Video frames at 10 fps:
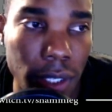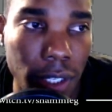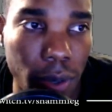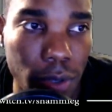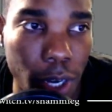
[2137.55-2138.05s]

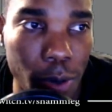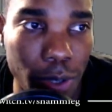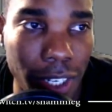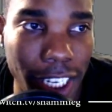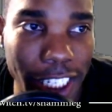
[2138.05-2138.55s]
So don't
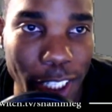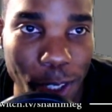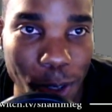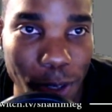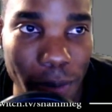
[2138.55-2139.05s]

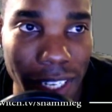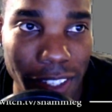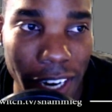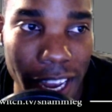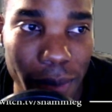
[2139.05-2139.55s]
choose Maester
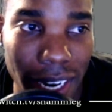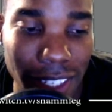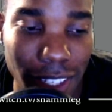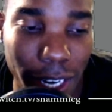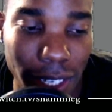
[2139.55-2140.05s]
Aemon as a
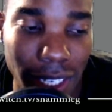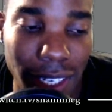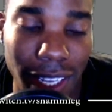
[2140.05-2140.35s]
target